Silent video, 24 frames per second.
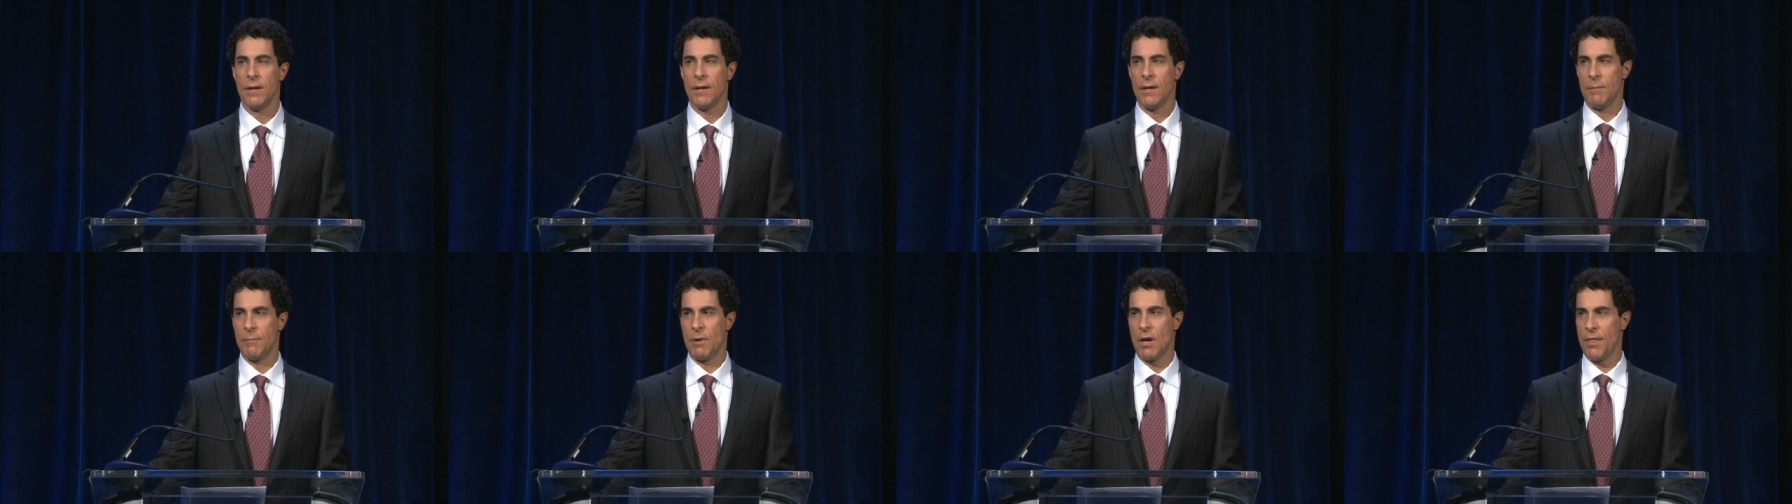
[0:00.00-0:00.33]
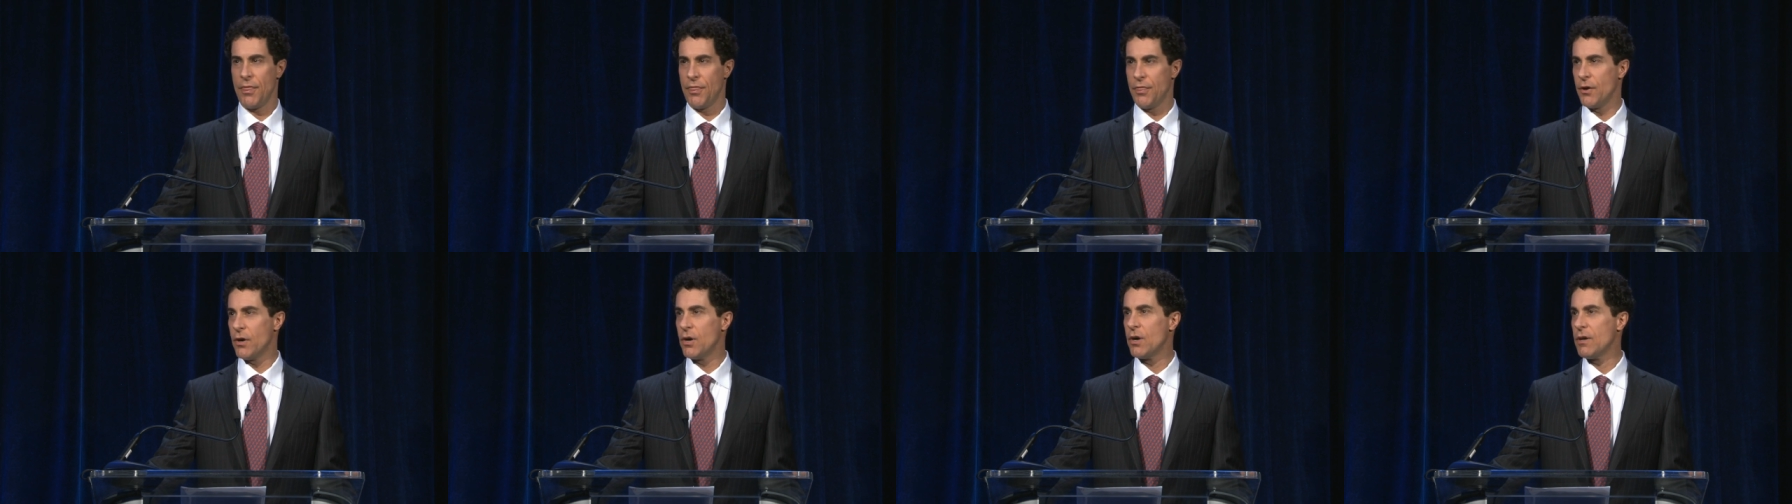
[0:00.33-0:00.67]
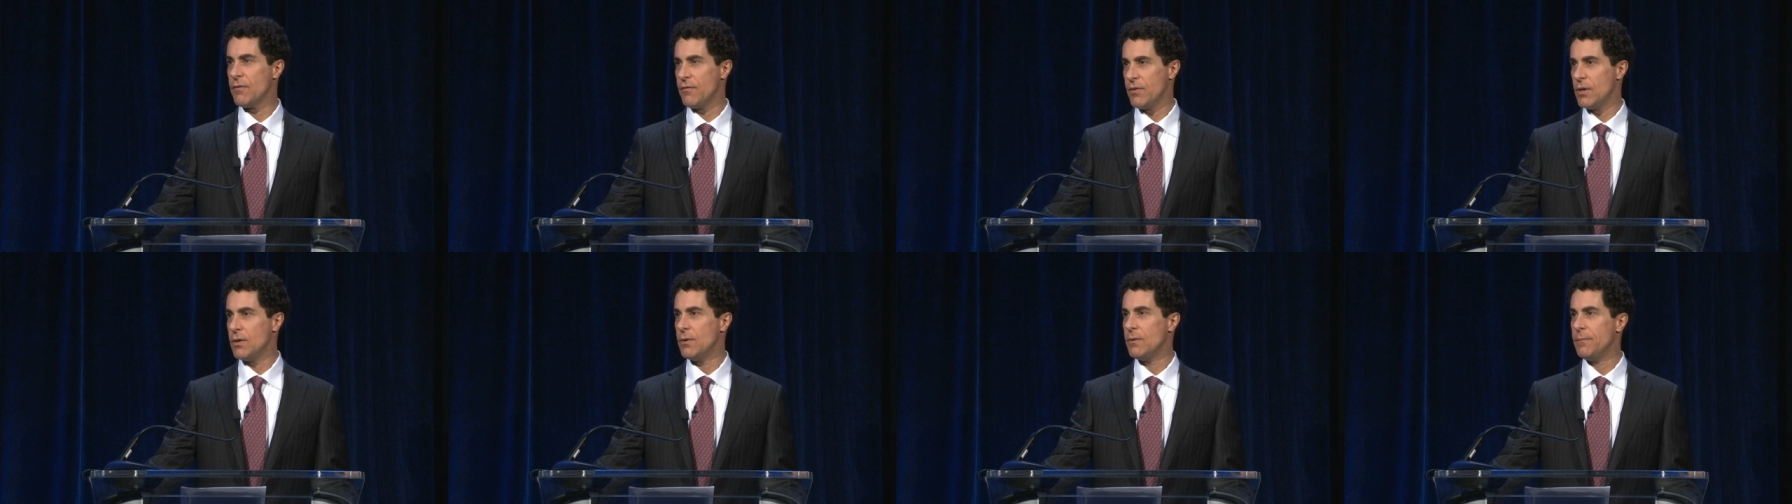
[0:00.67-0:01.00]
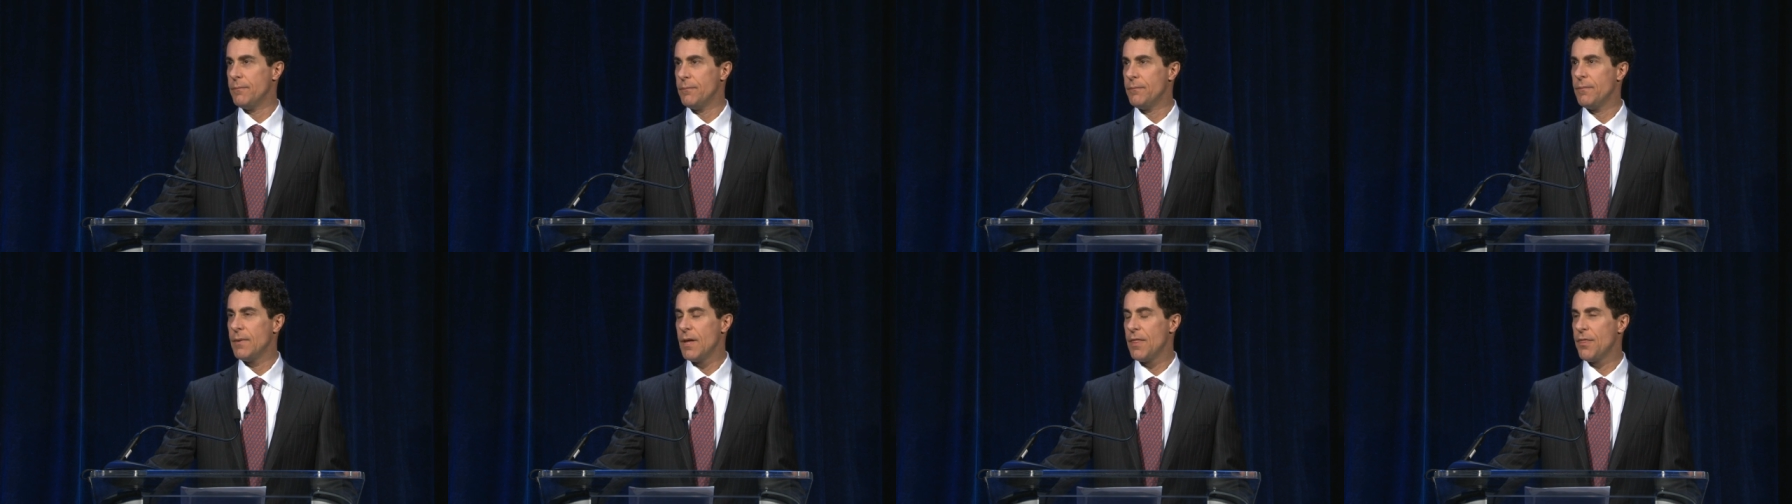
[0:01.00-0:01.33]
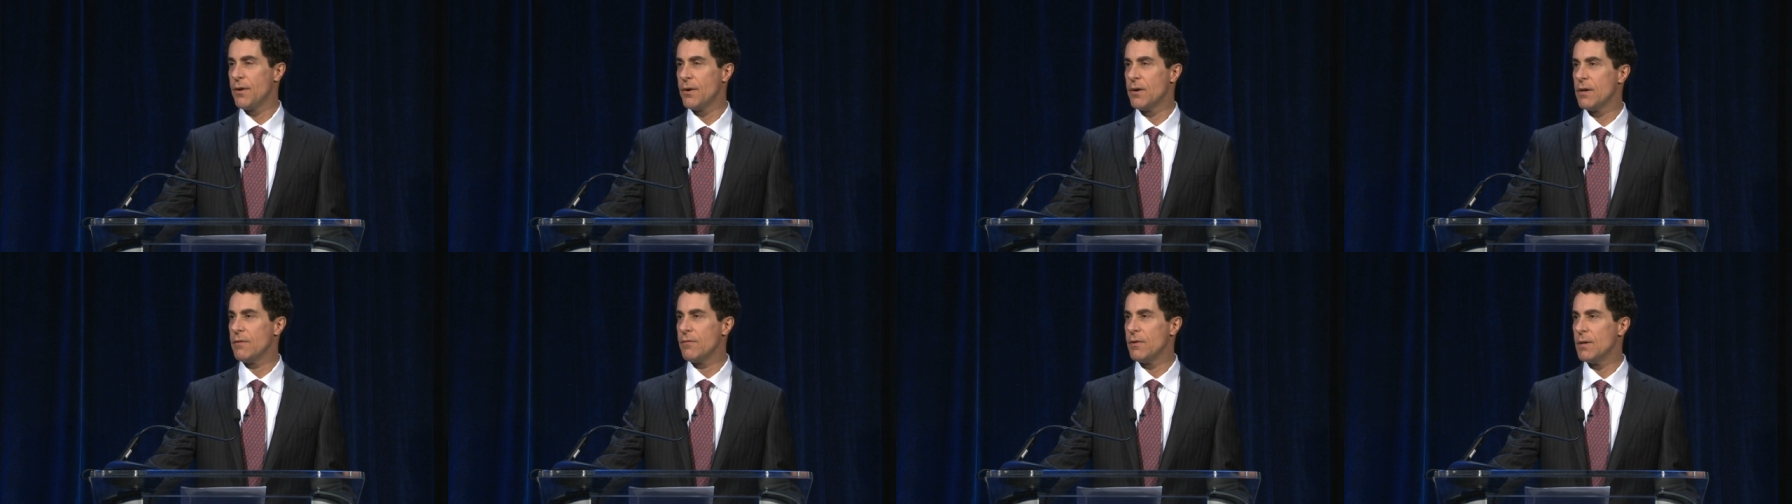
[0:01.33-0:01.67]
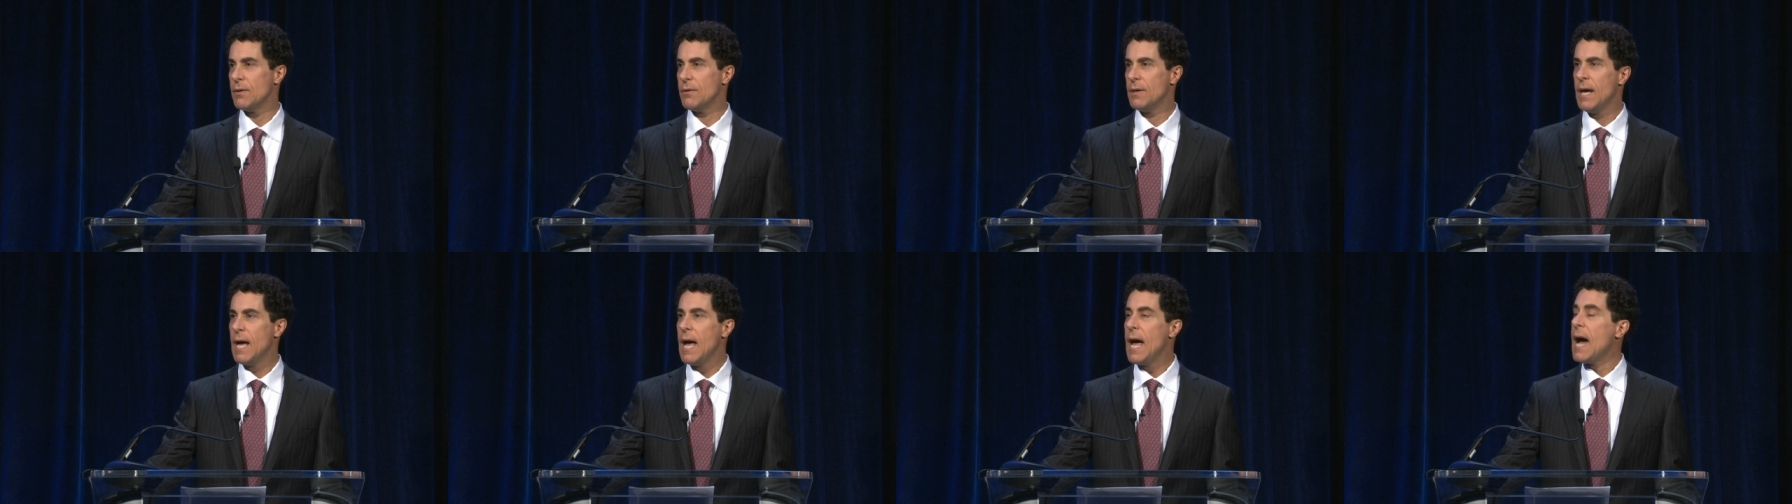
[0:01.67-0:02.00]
About a third of you. A third of you.